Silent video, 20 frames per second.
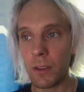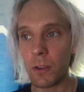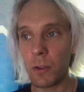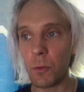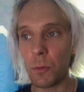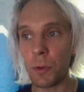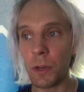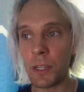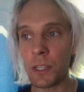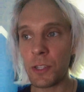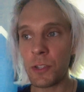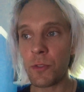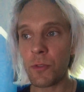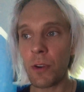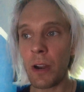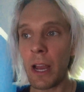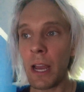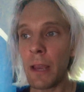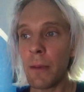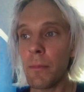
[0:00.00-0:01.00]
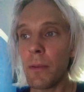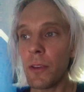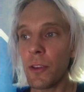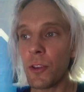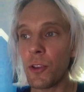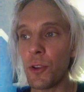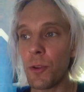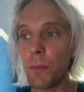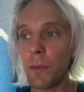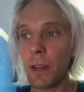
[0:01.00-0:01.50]
We describe
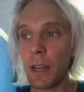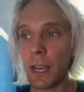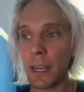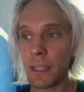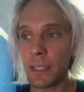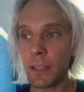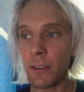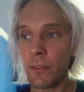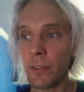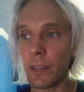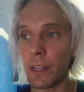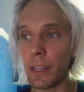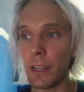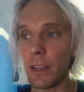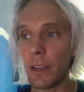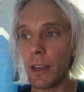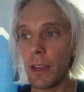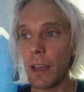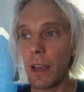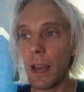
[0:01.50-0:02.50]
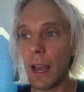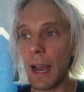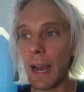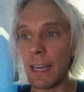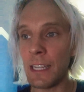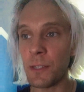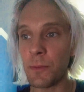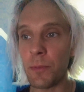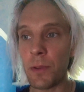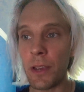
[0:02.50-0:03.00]
human activity
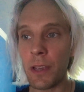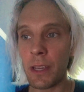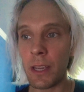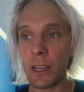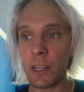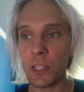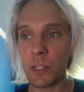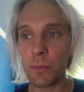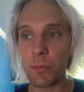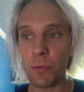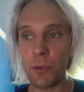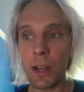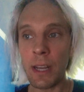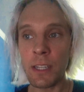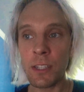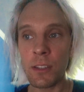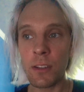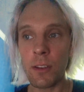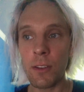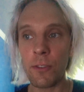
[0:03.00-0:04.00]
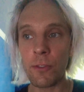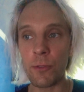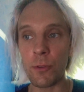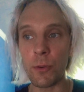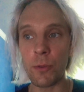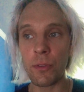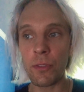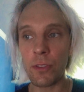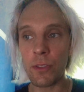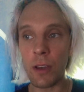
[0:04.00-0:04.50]
as being expressed
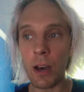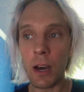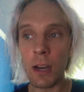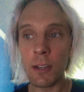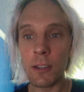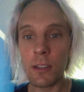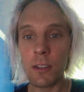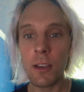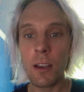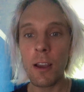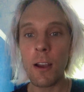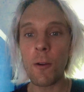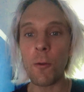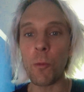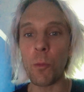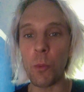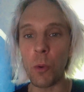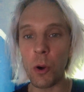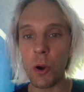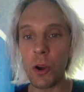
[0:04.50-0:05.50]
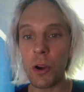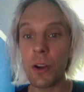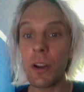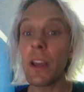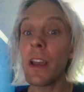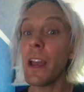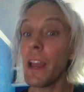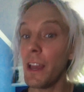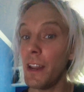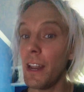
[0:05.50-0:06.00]
through thought, word,
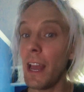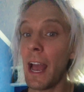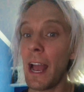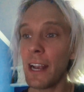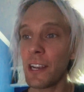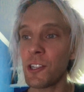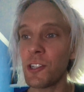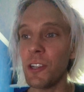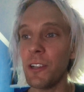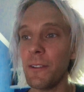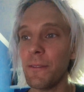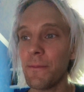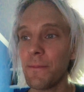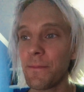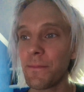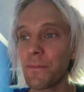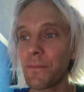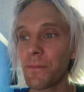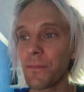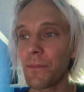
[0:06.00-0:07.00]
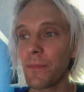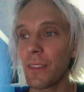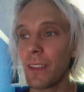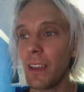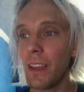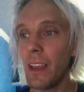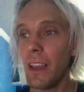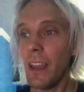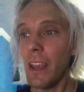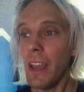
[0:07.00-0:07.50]
and action.
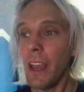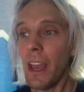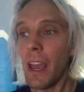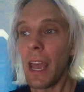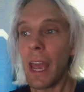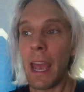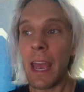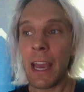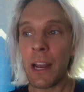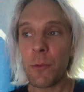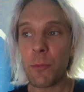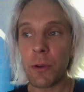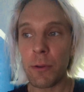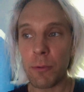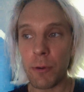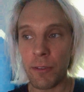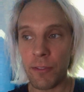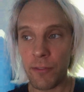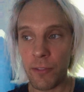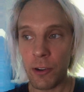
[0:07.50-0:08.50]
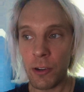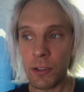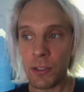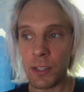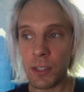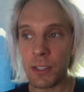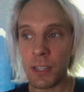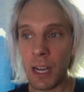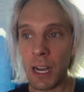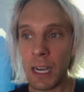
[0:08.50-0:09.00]
And we refer to
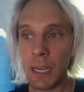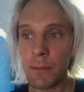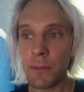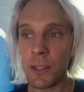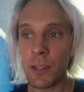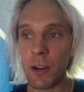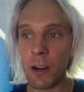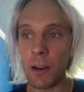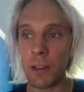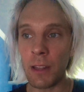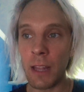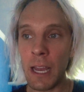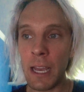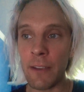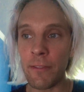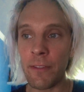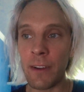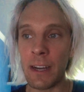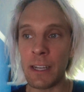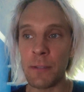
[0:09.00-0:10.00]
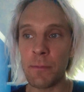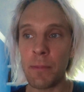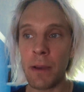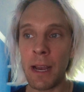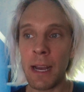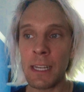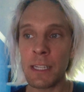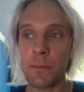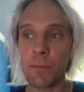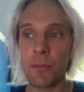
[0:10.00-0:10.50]
times in our life as
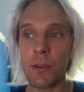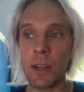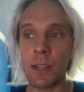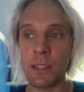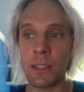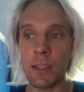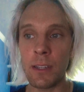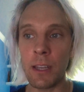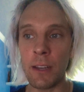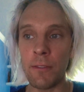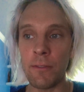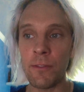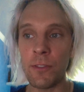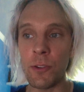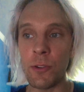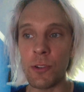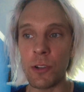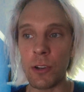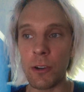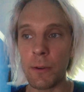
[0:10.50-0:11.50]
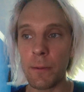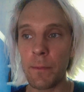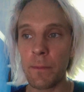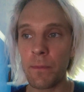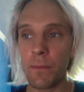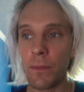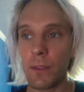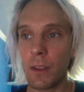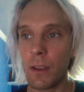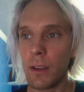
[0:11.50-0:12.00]
past, present, and future.
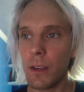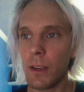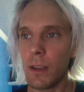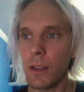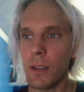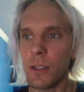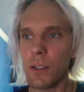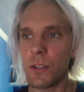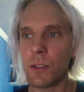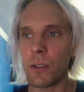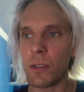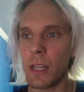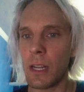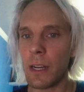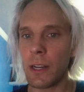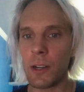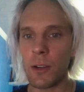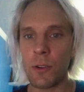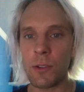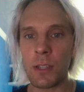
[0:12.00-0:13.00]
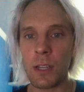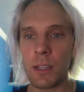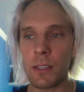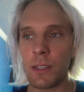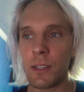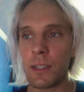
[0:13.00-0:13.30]
So then it goes on to